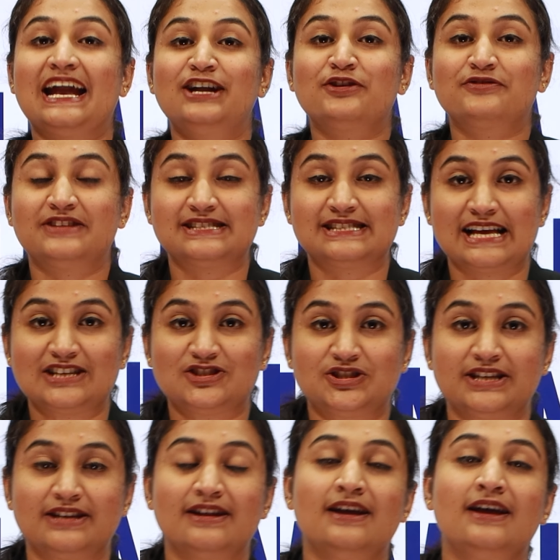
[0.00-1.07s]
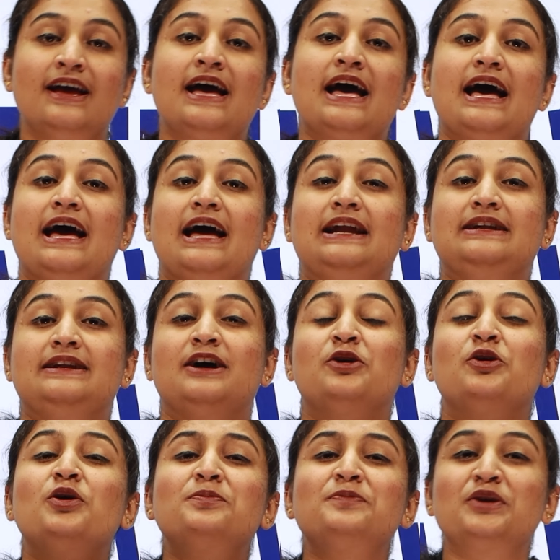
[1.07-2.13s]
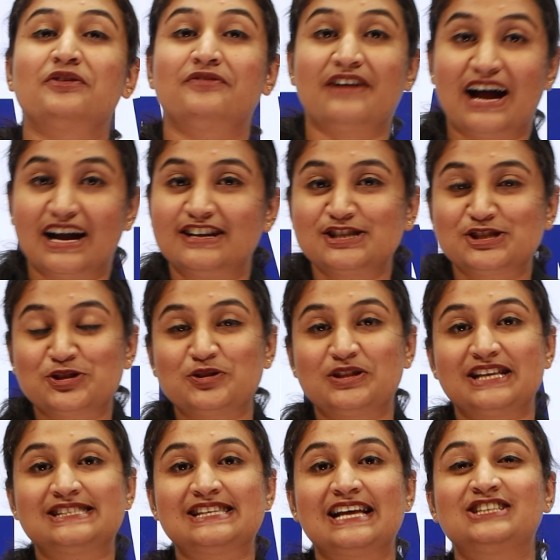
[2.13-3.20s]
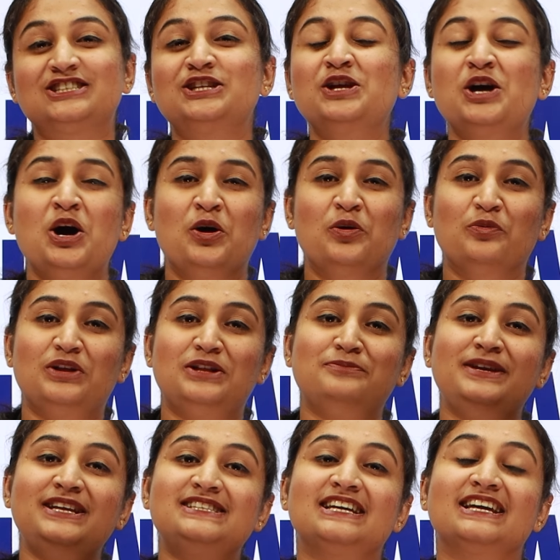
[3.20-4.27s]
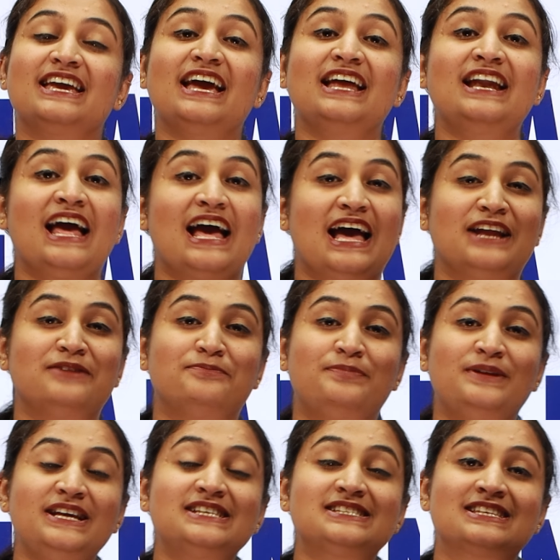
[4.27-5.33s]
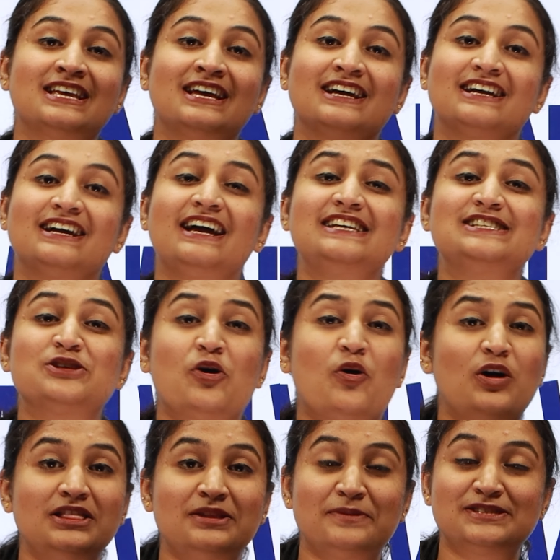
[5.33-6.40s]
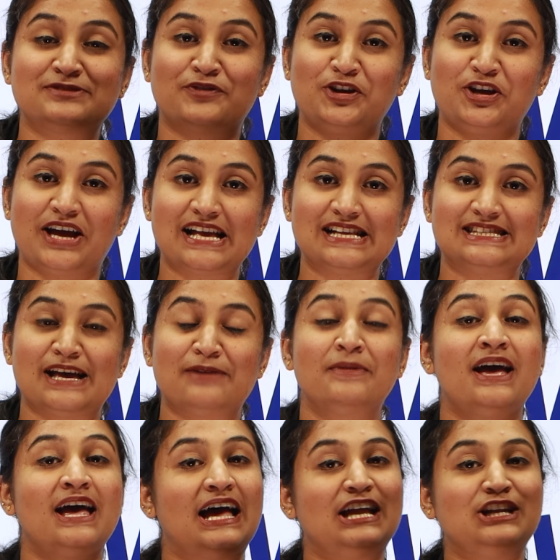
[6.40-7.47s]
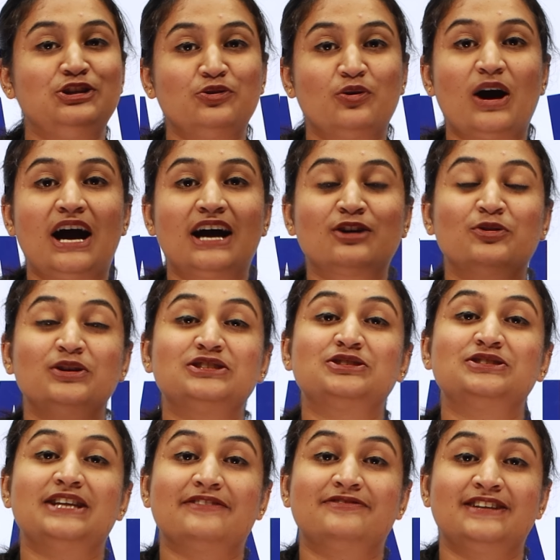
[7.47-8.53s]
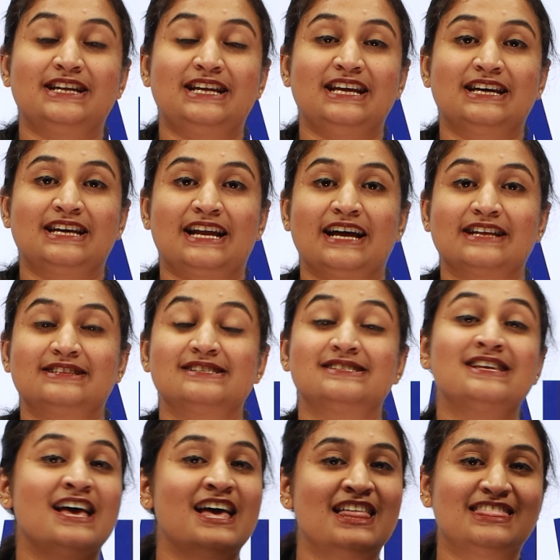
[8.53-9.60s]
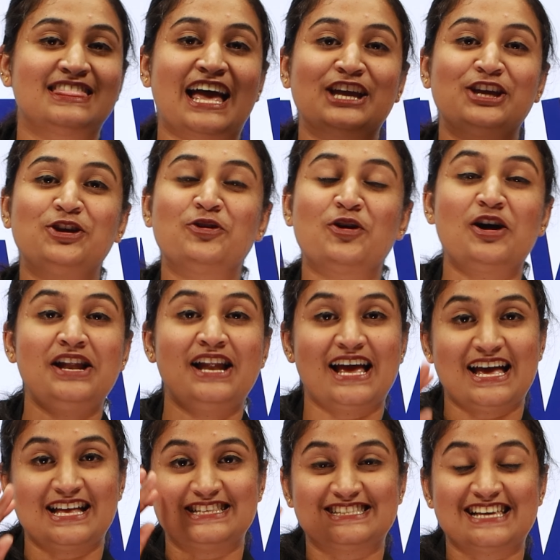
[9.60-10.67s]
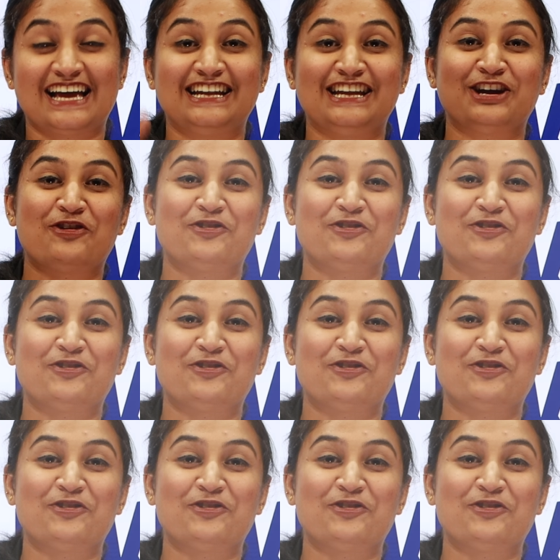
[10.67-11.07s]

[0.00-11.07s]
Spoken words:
end of the session, and hope you have understood the session. We'll meet again, and please guys, all the best for your exam, and you are going to definitely crack this. Thank you all, and signing